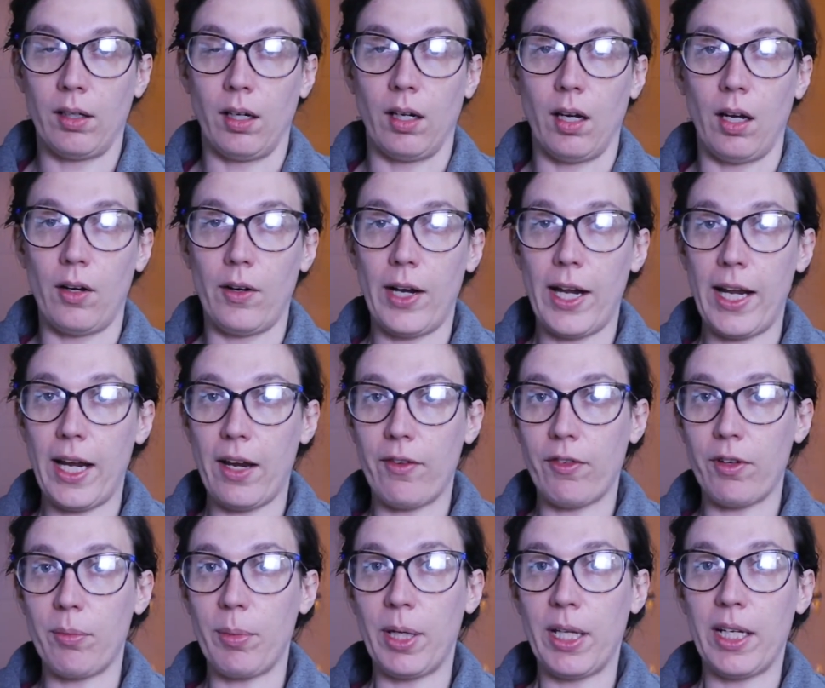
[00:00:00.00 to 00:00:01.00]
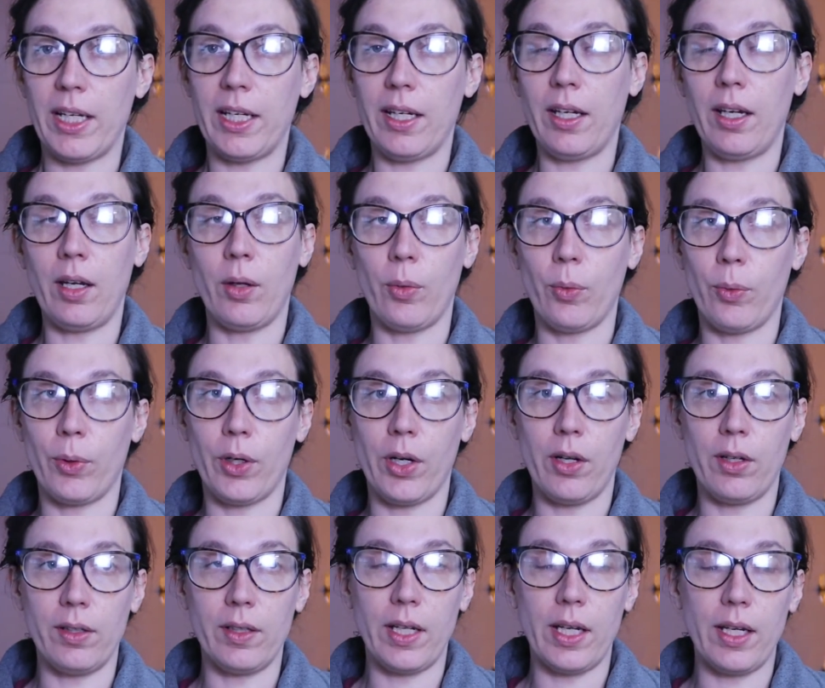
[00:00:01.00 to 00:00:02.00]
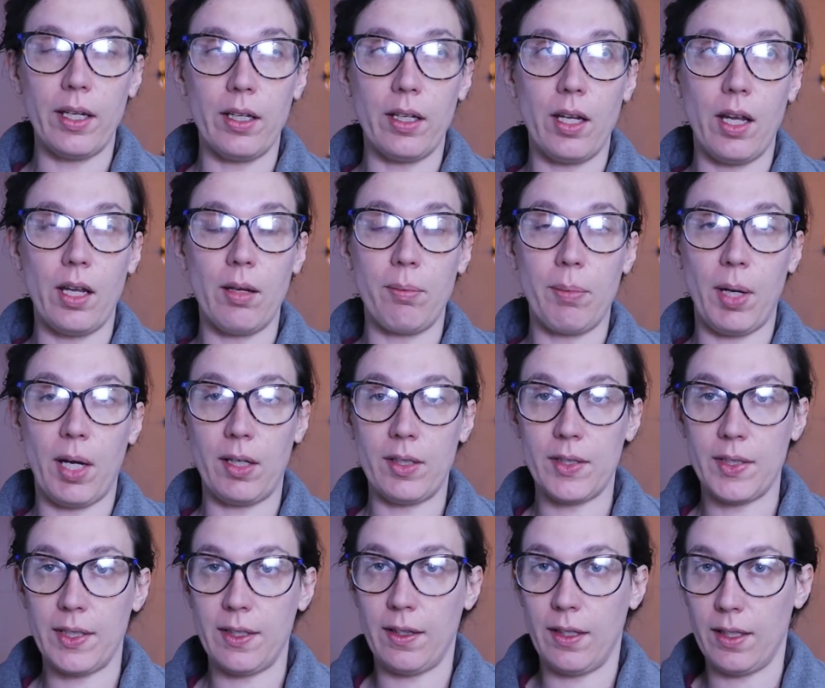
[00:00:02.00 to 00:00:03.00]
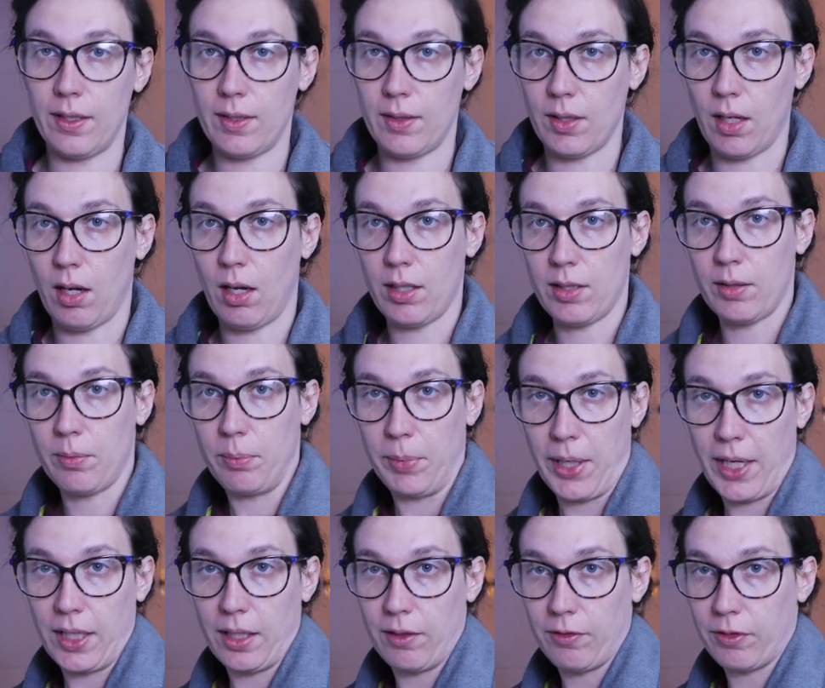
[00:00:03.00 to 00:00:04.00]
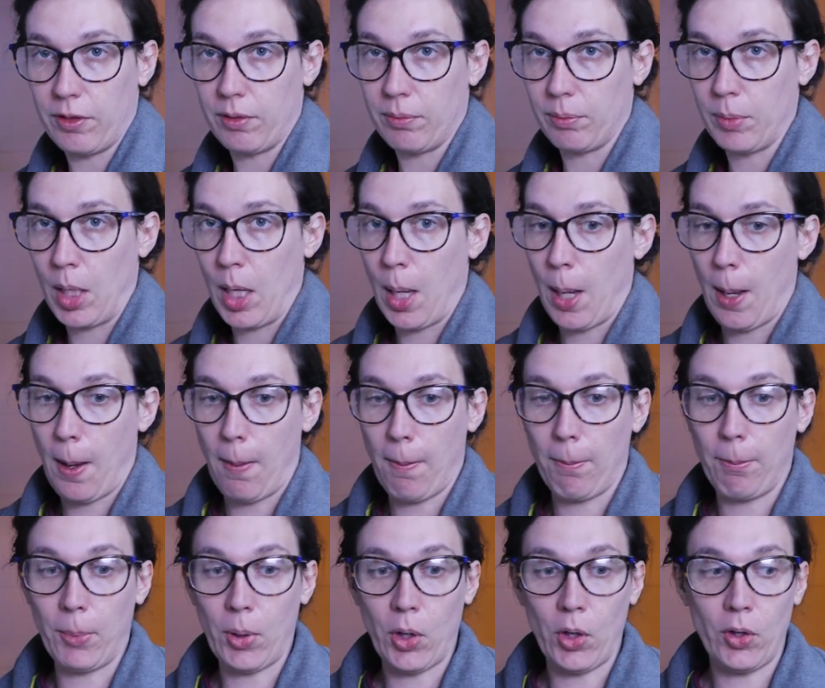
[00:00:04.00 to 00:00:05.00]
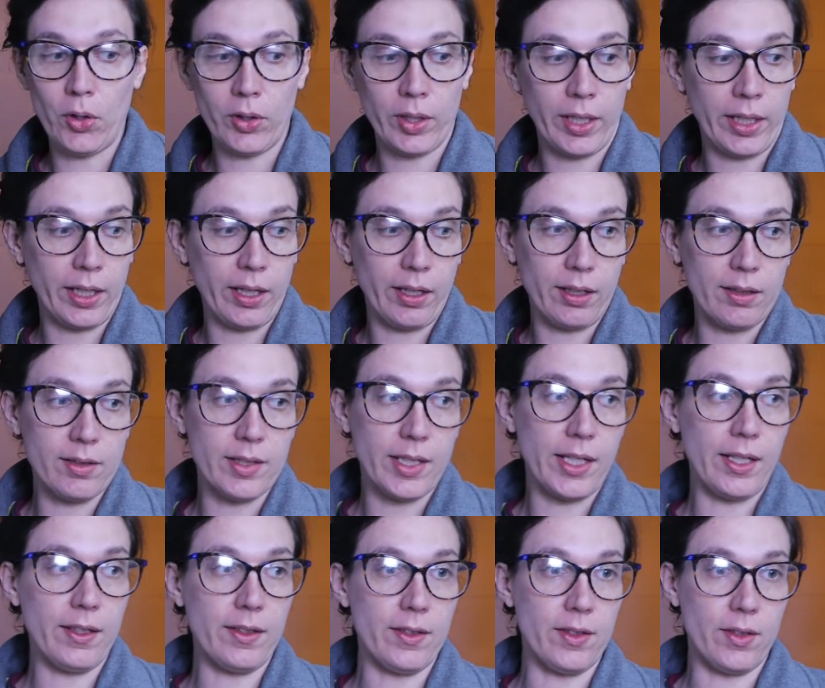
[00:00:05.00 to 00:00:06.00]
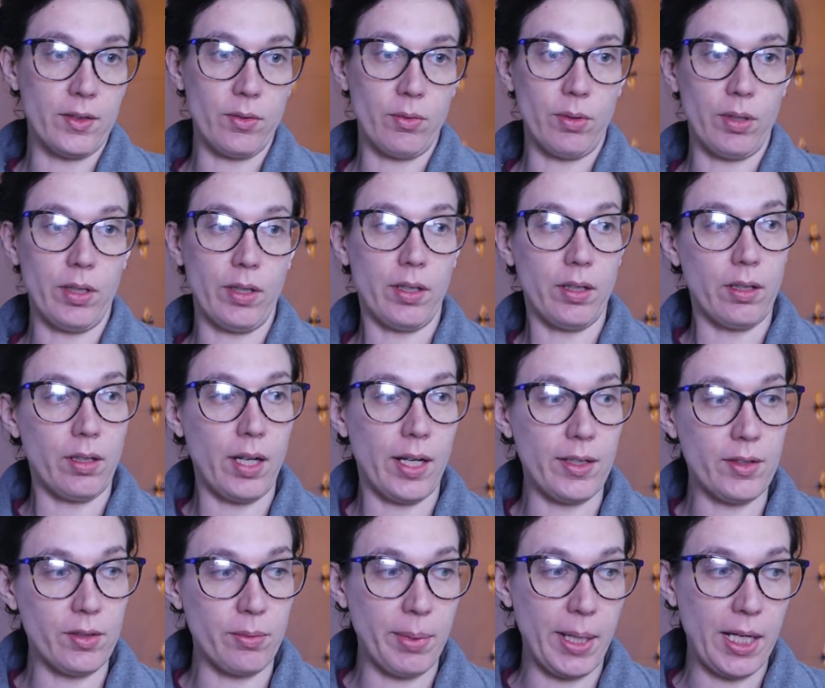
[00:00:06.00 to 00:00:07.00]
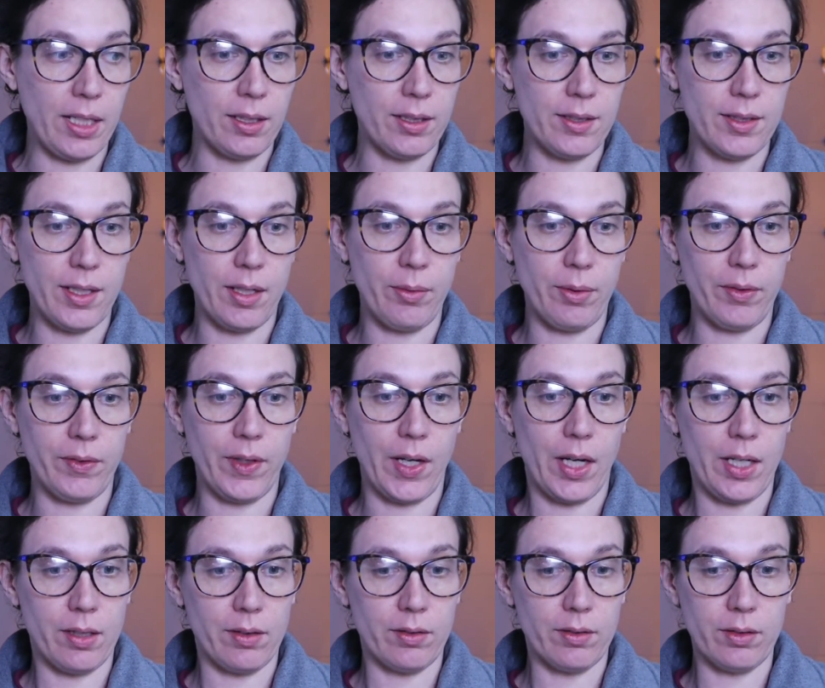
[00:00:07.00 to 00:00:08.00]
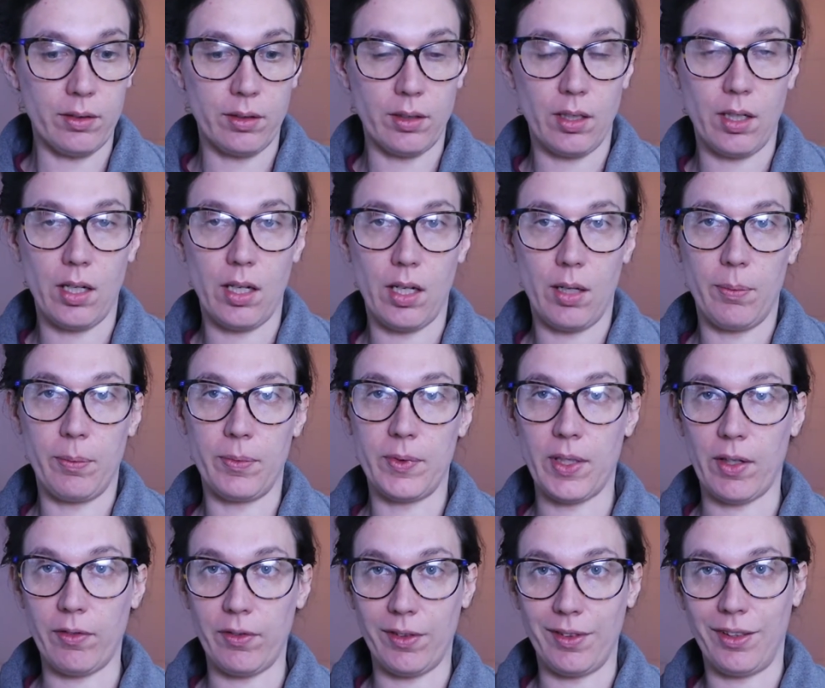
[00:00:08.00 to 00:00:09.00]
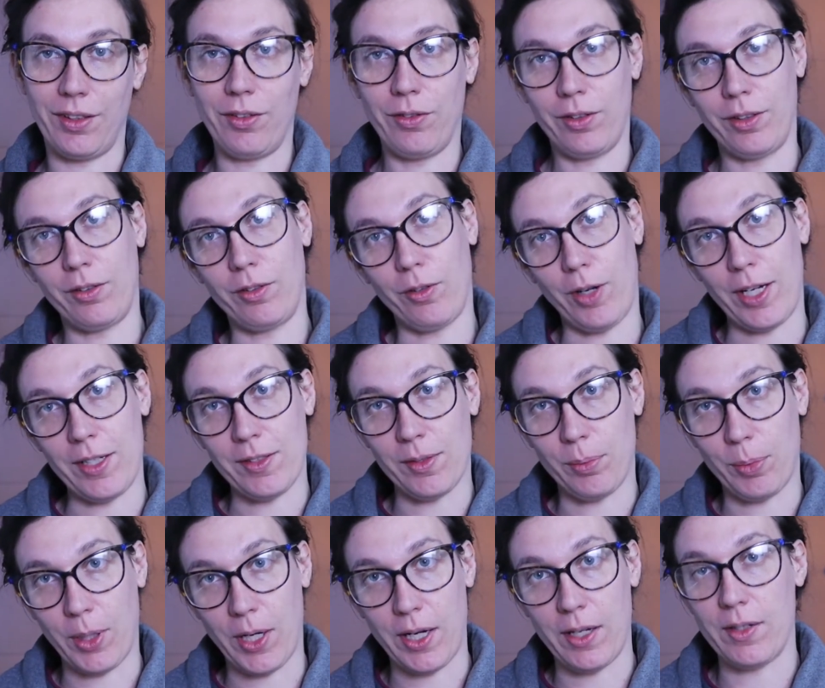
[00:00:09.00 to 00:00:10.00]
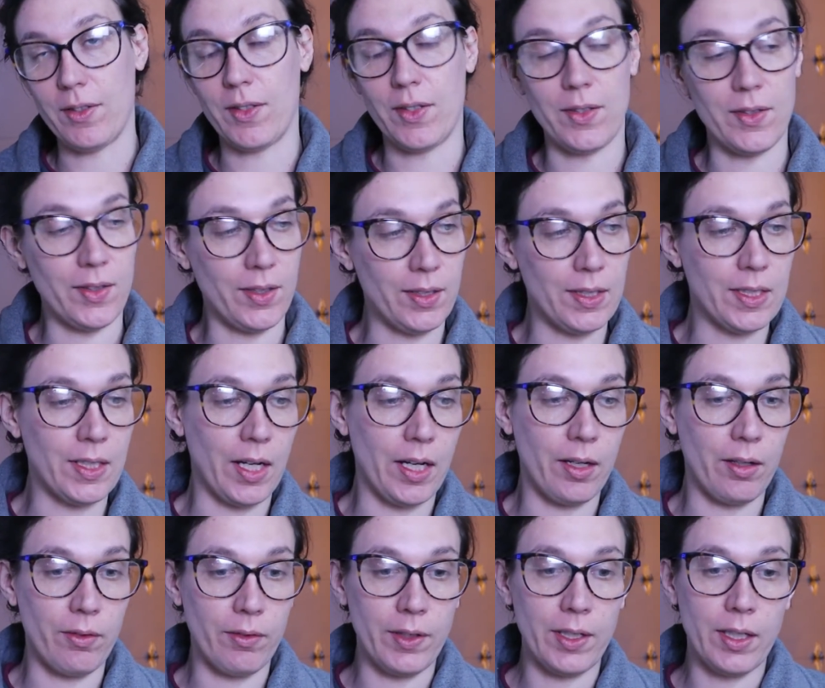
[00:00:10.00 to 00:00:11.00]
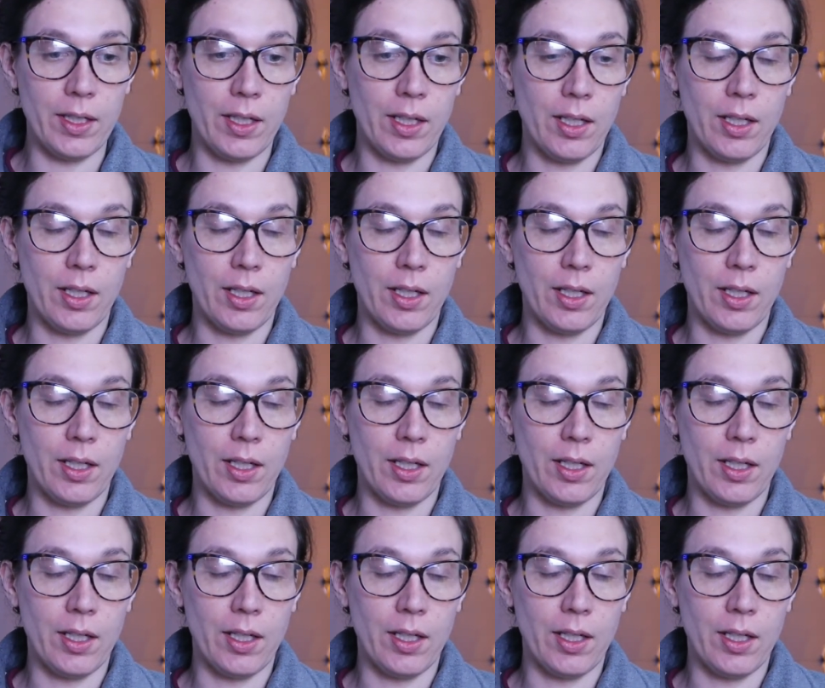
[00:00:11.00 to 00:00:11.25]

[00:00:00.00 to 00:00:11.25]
All right, everybody. We're all done unboxing this awesome pallet from BULQ. I gotta say, this is one of the nicer pallets that we've gotten. Definitely great surprises inside of it.